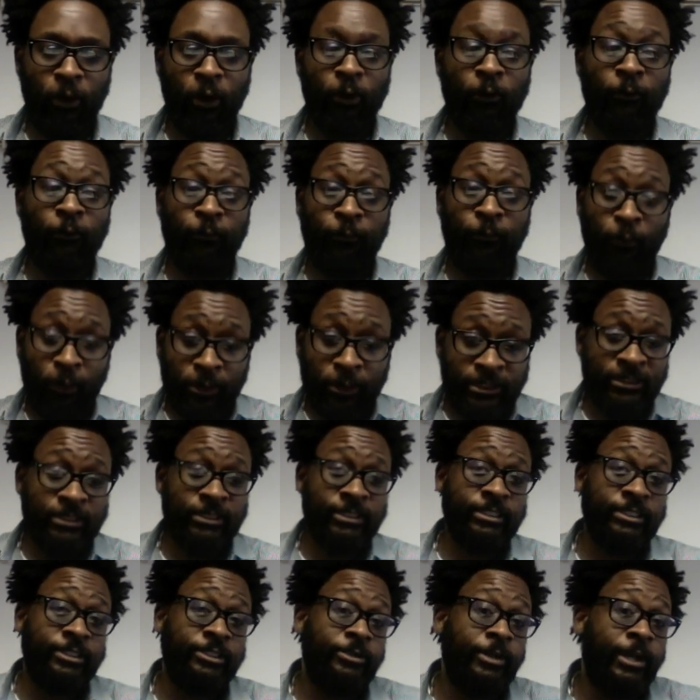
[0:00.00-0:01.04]

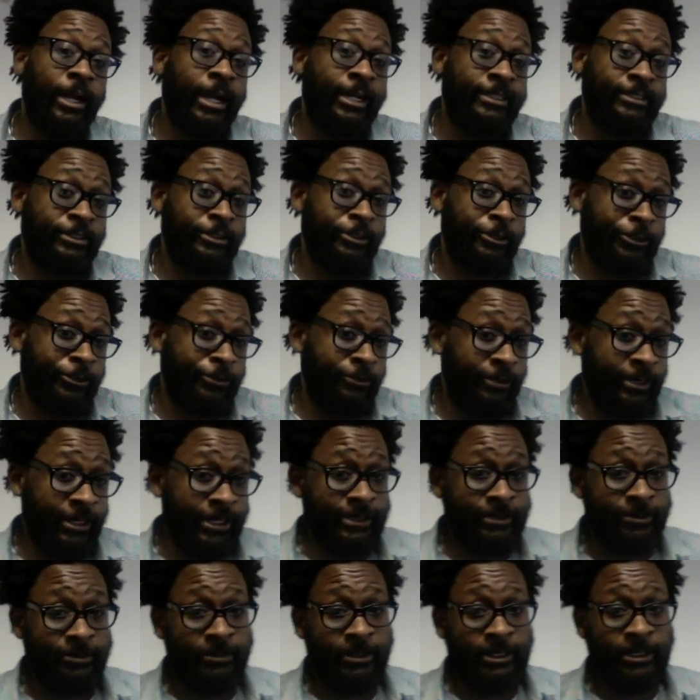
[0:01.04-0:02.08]
Fortunately, you guys are going to
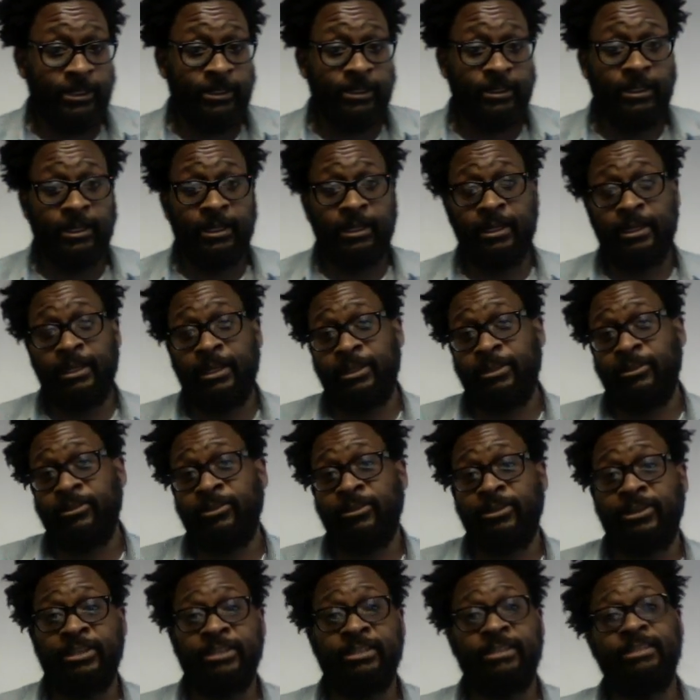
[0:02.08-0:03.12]
graduate and you're
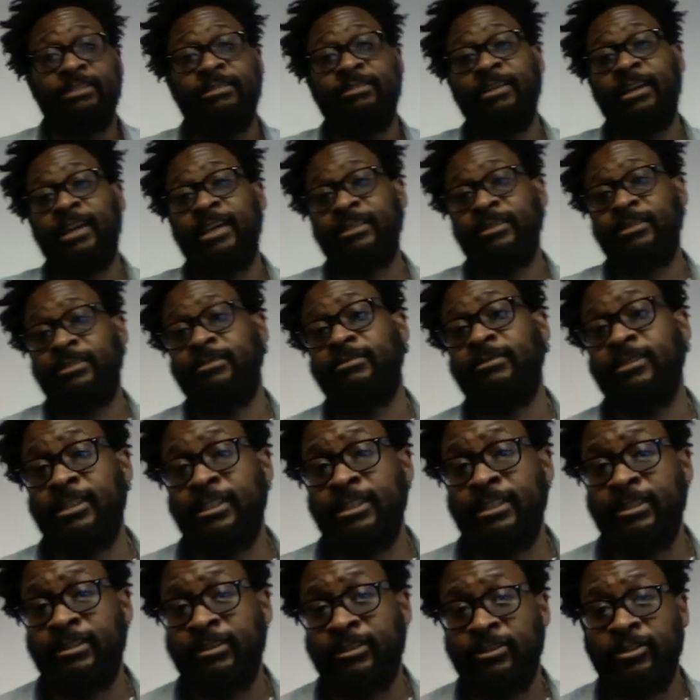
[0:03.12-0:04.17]
going to get these nice
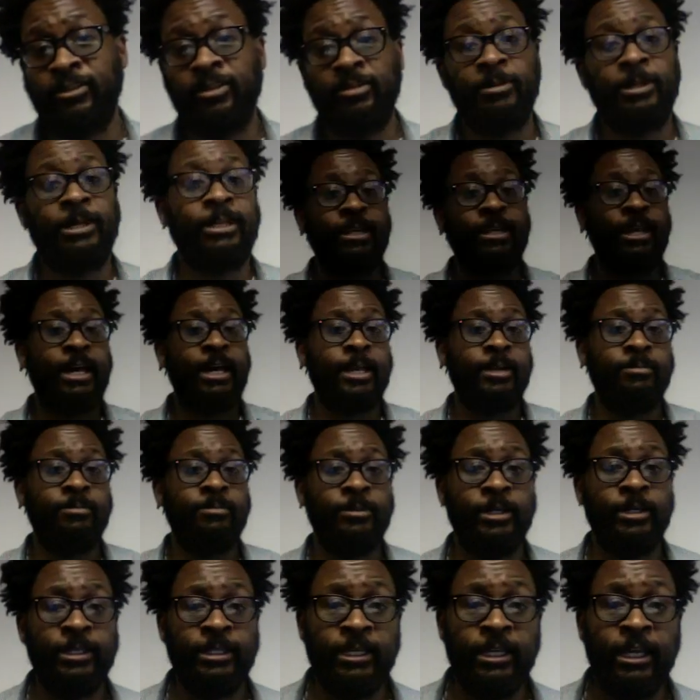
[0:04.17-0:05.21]
careers and you're going to lot of
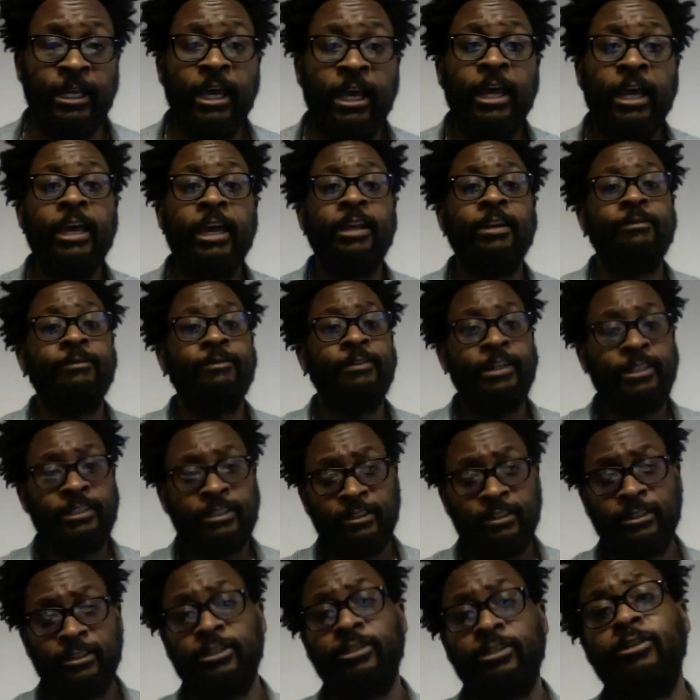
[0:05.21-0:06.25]
money, and
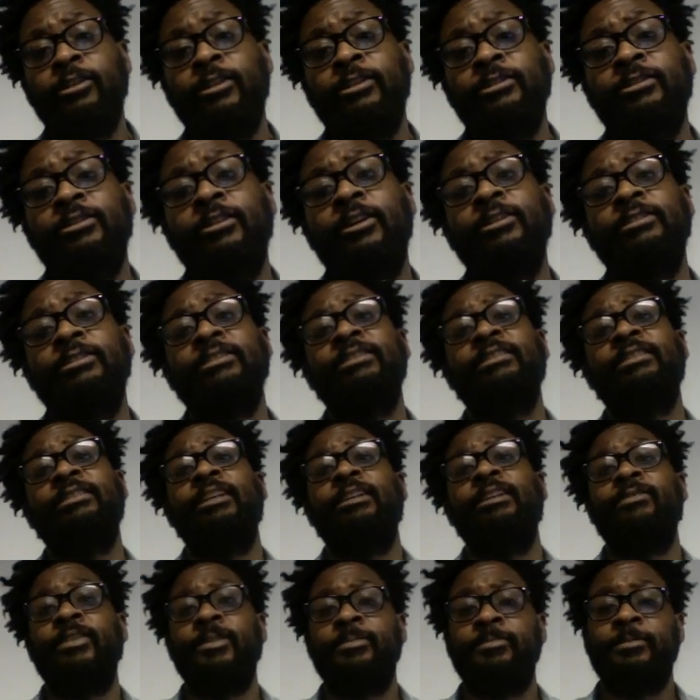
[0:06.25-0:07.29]
eventually you're going to start to
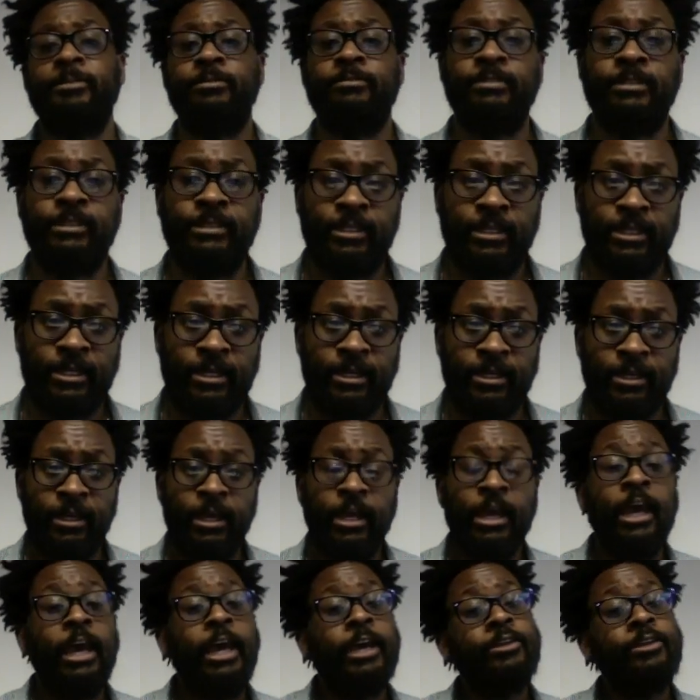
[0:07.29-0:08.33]
save up to retire.
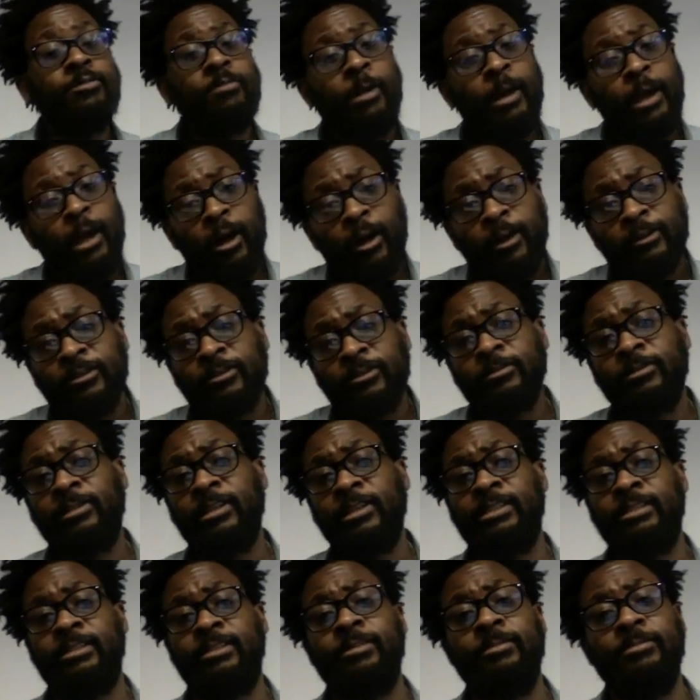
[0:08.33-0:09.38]
And you may also
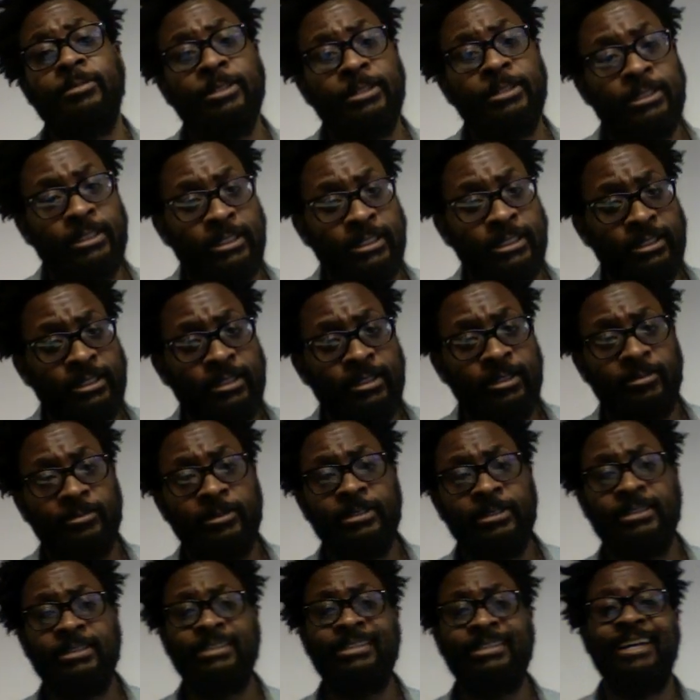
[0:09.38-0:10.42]
take some of your income
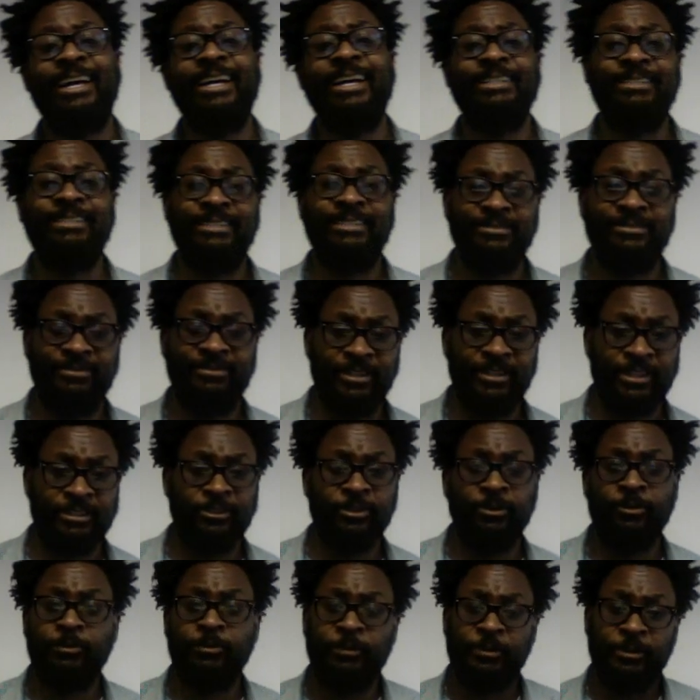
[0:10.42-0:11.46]
and decide to invest,
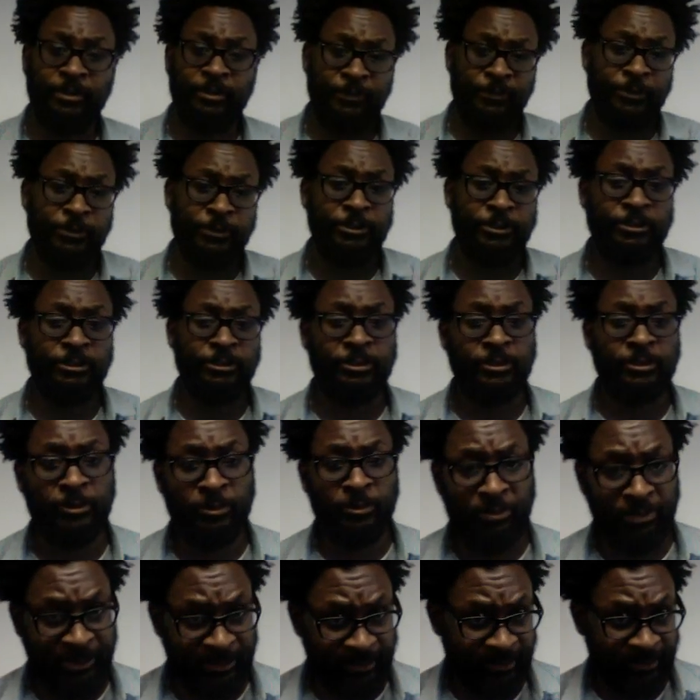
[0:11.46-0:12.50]
hopefully if you're a
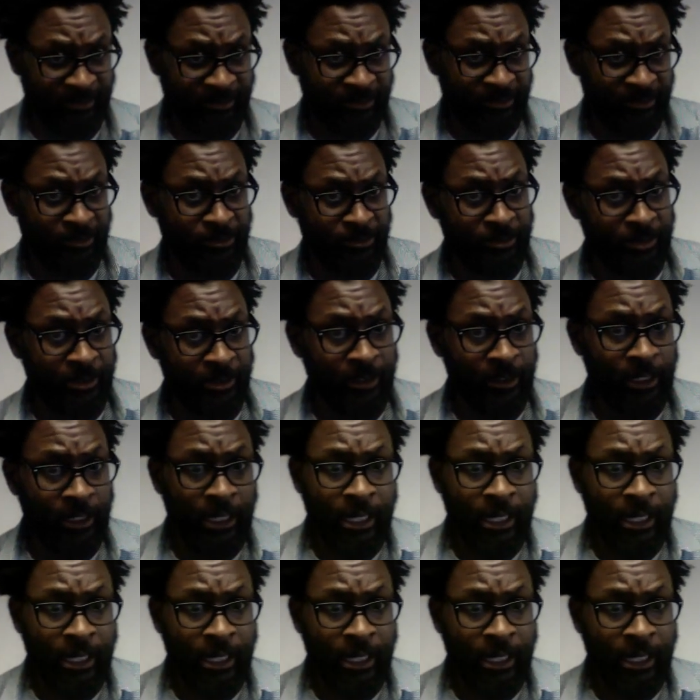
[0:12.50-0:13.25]
business student.